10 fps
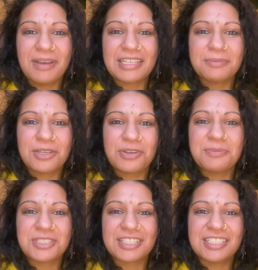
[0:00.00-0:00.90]
back to my
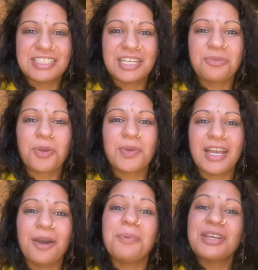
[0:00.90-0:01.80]
Kreem Shakti channel where we
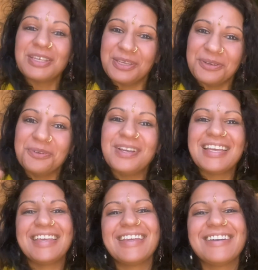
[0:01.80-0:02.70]
help you
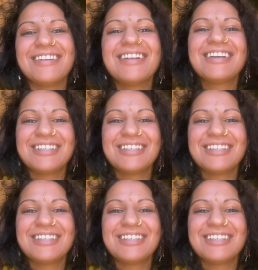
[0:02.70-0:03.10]
heal